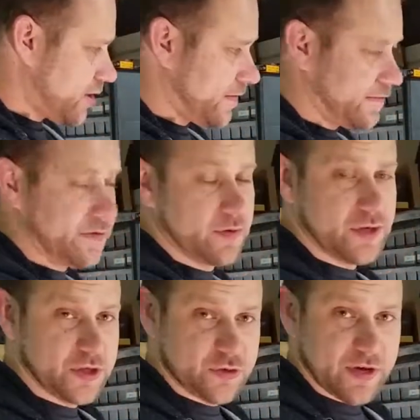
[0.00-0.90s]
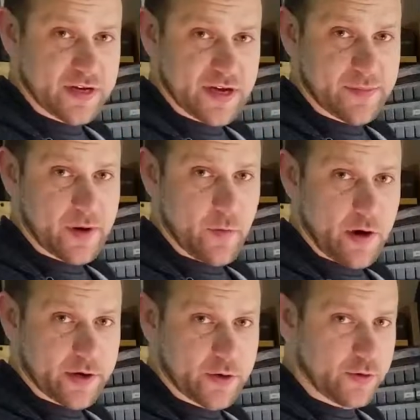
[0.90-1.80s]
all the fluid is drained out of my
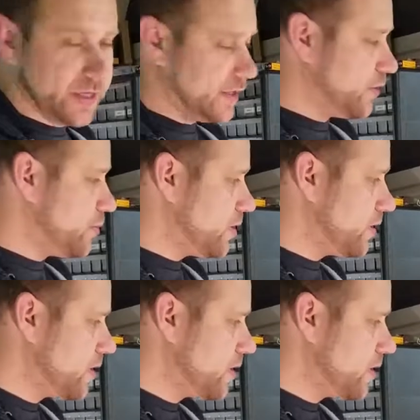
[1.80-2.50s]
water cooling loop,